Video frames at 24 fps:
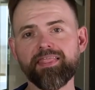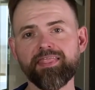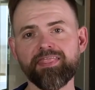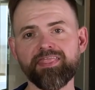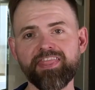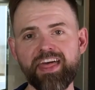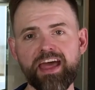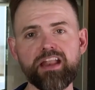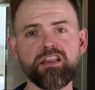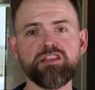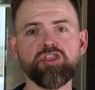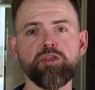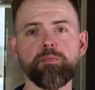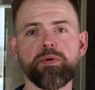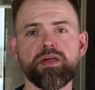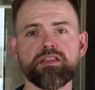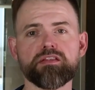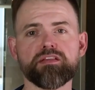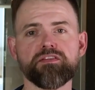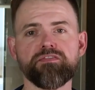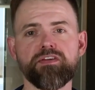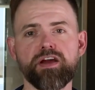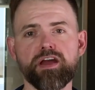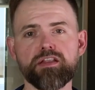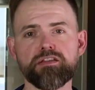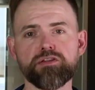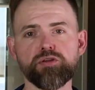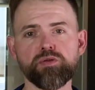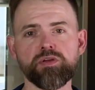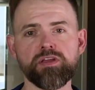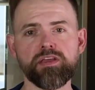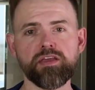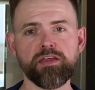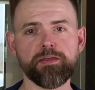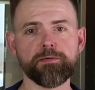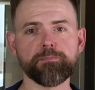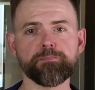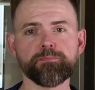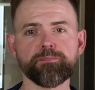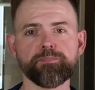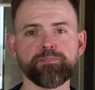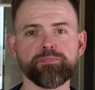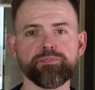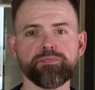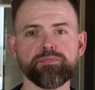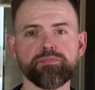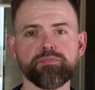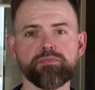That's the best advice you can get.
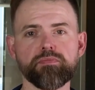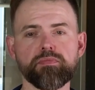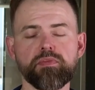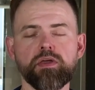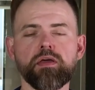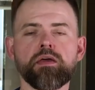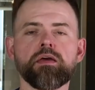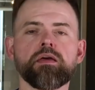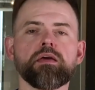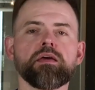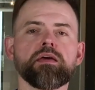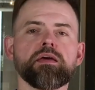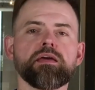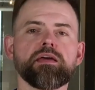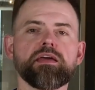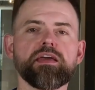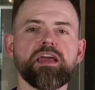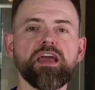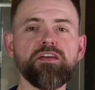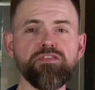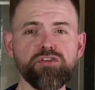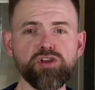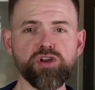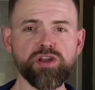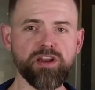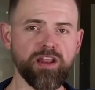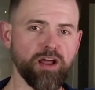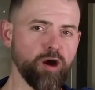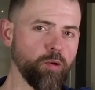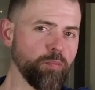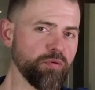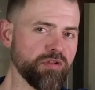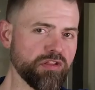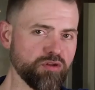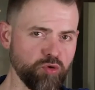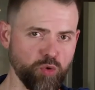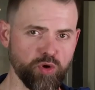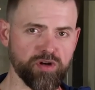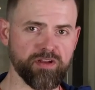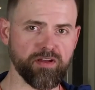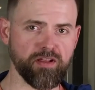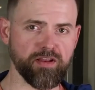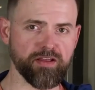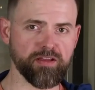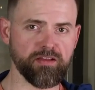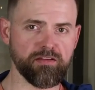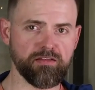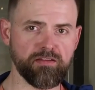If you need help with
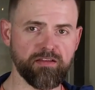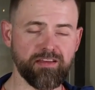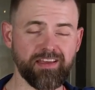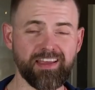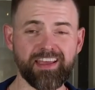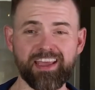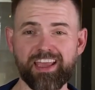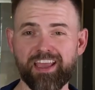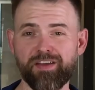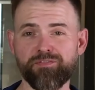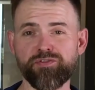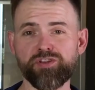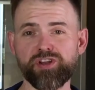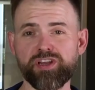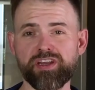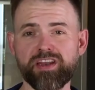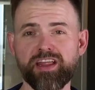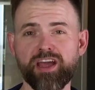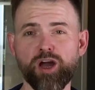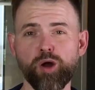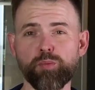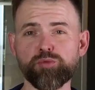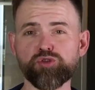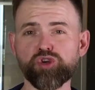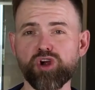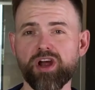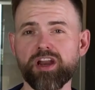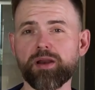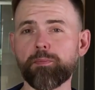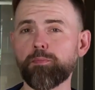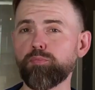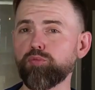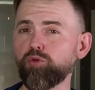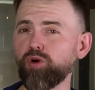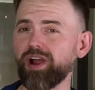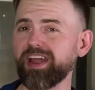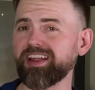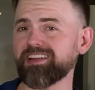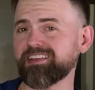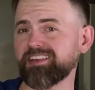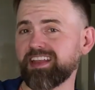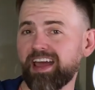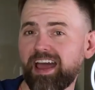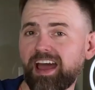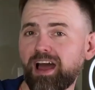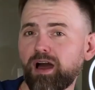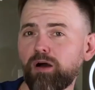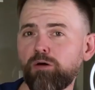storytelling, if you need help trying to break
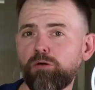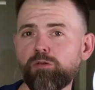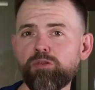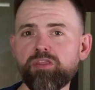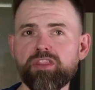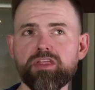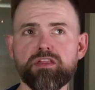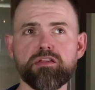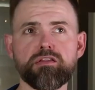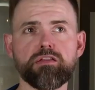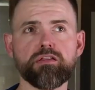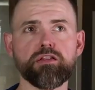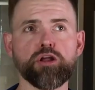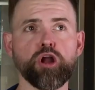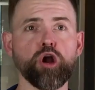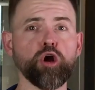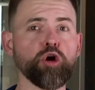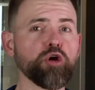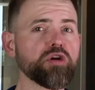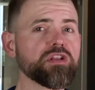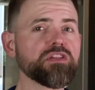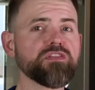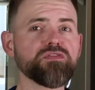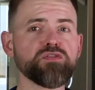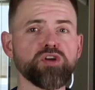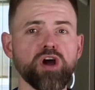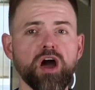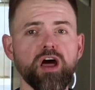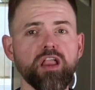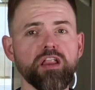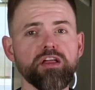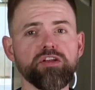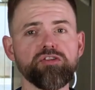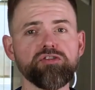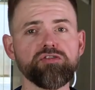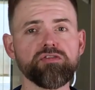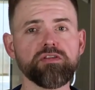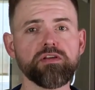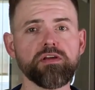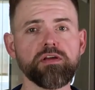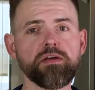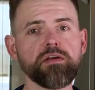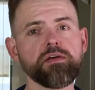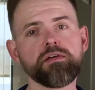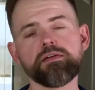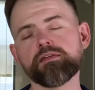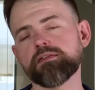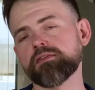down this curse of knowledge,
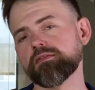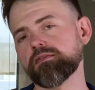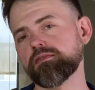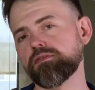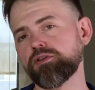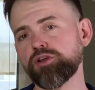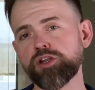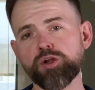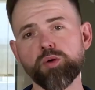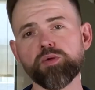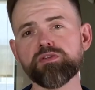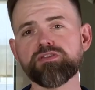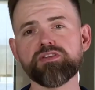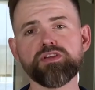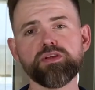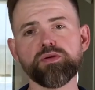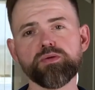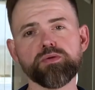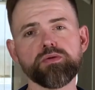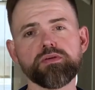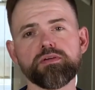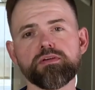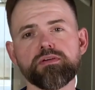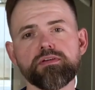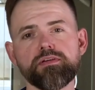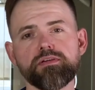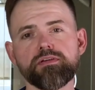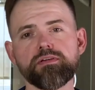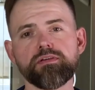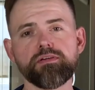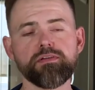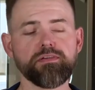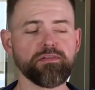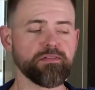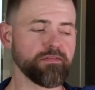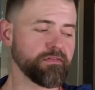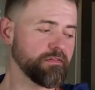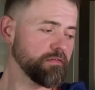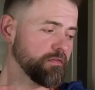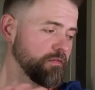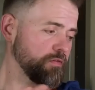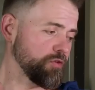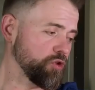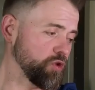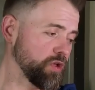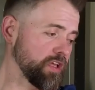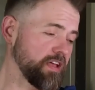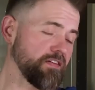you know what to do.
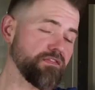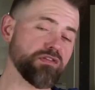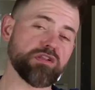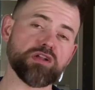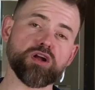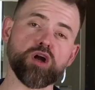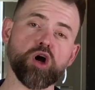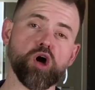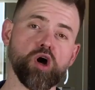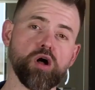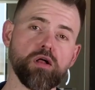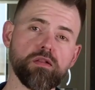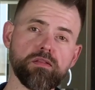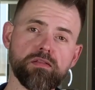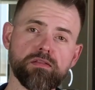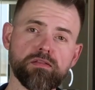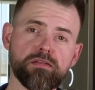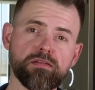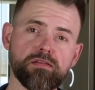You can give us a call,